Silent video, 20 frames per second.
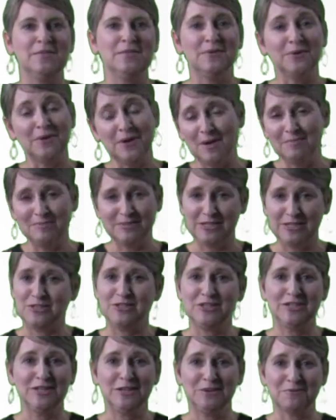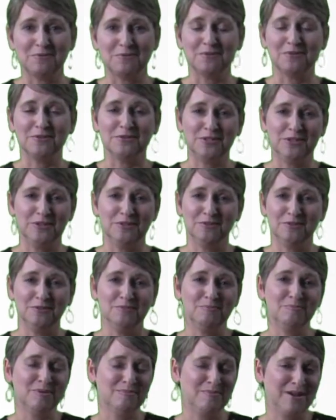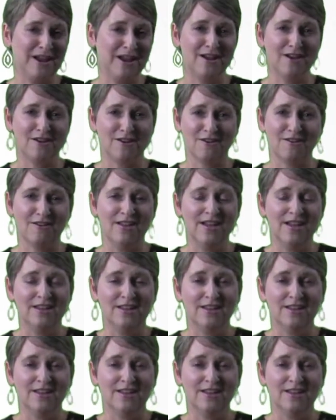their competition, in order to prepare